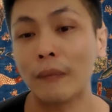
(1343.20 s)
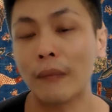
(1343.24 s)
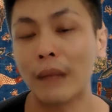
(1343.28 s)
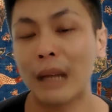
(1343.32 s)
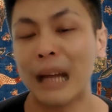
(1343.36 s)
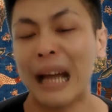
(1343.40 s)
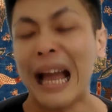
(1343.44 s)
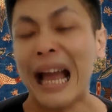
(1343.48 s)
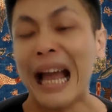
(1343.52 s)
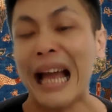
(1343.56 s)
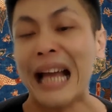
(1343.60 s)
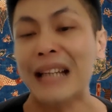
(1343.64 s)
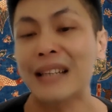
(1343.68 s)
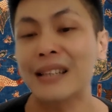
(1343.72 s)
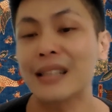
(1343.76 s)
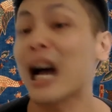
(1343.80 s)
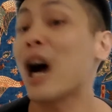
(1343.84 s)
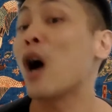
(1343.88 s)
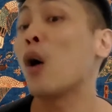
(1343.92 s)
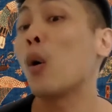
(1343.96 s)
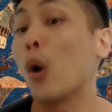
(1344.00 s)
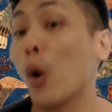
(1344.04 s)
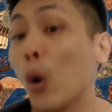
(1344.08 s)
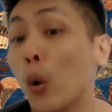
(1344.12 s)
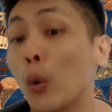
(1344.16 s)
as
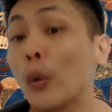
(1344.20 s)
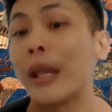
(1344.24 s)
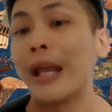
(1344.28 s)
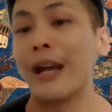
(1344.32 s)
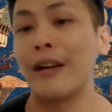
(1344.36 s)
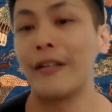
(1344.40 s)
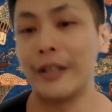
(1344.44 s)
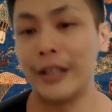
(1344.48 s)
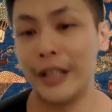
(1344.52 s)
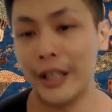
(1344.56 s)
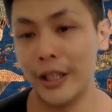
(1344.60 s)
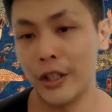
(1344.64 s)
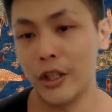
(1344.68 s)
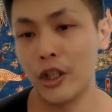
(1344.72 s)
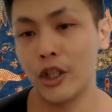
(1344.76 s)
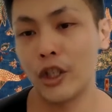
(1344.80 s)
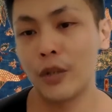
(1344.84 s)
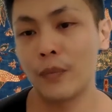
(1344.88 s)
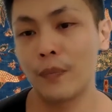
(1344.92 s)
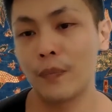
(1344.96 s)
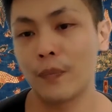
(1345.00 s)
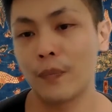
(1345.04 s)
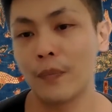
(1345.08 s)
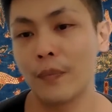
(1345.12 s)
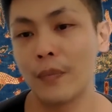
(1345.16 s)
our own heritage?
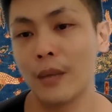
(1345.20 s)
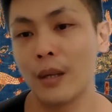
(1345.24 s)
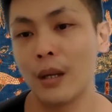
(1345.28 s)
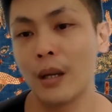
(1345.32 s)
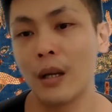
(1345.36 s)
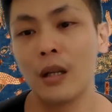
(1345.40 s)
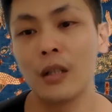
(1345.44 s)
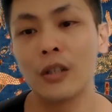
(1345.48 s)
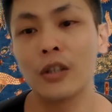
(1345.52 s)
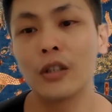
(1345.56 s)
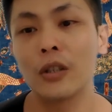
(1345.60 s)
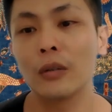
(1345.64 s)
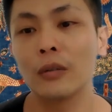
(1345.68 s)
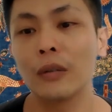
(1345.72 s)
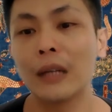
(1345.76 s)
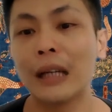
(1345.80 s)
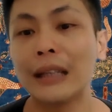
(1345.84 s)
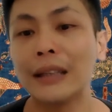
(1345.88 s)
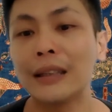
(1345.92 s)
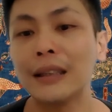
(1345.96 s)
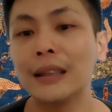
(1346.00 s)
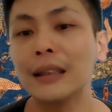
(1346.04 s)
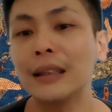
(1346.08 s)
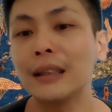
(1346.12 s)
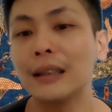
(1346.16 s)
So
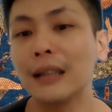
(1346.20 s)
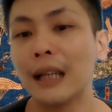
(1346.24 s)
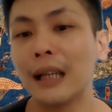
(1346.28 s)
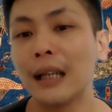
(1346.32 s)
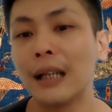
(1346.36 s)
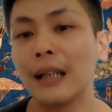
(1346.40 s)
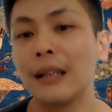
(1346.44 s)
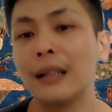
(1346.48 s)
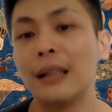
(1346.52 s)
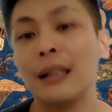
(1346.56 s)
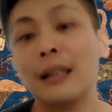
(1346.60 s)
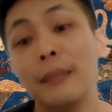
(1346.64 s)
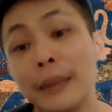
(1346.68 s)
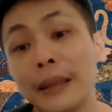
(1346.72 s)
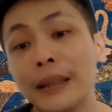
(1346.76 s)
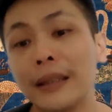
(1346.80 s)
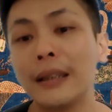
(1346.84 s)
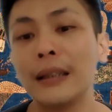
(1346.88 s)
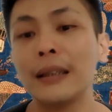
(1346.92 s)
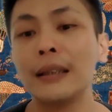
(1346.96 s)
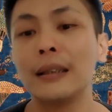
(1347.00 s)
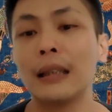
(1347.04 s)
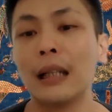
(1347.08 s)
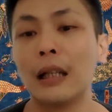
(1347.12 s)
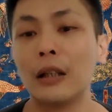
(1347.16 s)
rather than
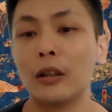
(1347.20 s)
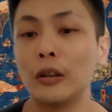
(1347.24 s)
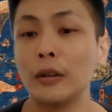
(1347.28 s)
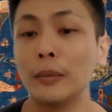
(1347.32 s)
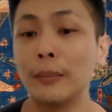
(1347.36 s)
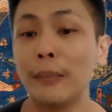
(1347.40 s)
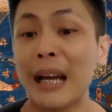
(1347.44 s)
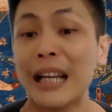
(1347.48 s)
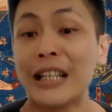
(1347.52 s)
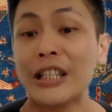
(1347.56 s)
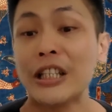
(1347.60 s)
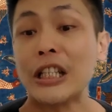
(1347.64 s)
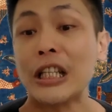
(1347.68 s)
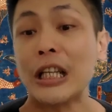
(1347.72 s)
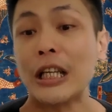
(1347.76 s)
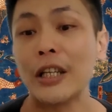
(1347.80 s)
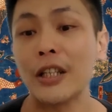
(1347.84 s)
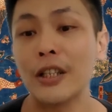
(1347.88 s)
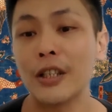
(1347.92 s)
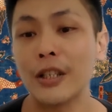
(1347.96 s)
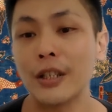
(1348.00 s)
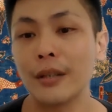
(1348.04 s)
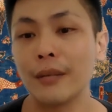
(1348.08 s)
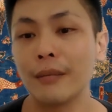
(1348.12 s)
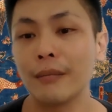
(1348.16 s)
limiting our
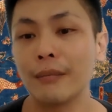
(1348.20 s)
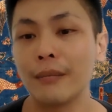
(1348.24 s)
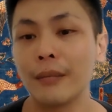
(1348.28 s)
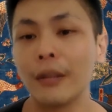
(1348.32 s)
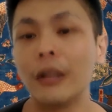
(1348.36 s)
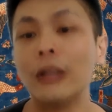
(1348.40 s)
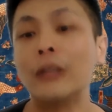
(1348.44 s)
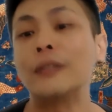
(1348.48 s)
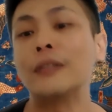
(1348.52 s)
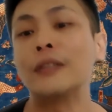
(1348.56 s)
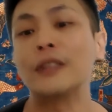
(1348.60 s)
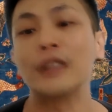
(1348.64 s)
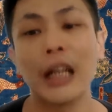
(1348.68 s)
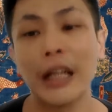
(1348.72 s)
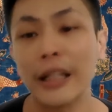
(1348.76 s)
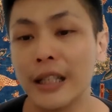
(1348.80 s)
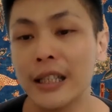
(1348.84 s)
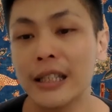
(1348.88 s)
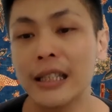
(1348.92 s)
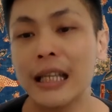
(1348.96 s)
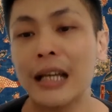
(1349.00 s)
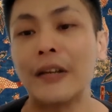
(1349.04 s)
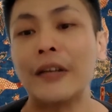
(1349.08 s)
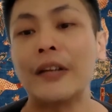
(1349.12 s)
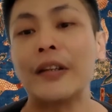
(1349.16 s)
imagination of
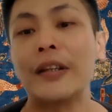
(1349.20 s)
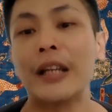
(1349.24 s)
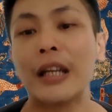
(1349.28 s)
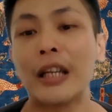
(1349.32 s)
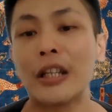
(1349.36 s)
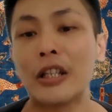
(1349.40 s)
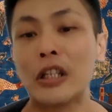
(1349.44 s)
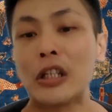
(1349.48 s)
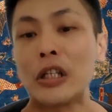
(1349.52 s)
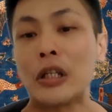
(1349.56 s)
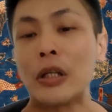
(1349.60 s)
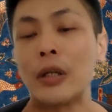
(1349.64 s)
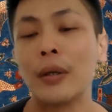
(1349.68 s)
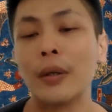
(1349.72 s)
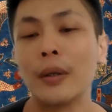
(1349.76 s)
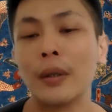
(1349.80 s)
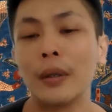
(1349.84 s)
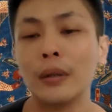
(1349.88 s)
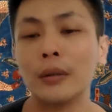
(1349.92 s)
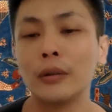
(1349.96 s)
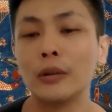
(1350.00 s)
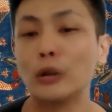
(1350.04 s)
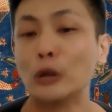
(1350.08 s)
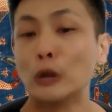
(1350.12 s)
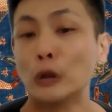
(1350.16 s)
Chinese heritage
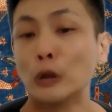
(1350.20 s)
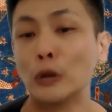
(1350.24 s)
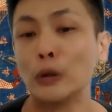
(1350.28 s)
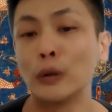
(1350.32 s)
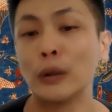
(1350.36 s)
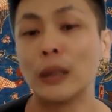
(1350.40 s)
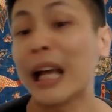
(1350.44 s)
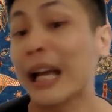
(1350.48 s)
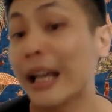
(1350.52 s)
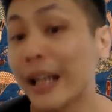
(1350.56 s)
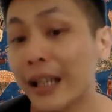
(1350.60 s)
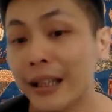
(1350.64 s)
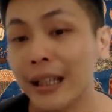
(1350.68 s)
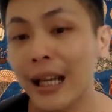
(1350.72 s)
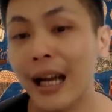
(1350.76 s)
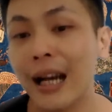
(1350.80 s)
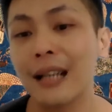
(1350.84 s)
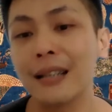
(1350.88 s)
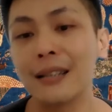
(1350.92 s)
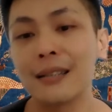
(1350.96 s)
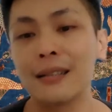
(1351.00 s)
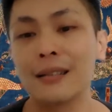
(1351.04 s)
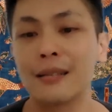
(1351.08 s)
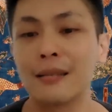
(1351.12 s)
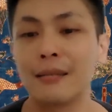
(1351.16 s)
to lion
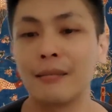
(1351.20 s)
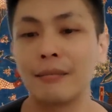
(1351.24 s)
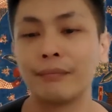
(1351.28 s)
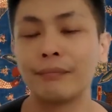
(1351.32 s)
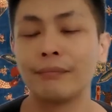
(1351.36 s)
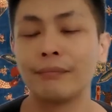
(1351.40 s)
dance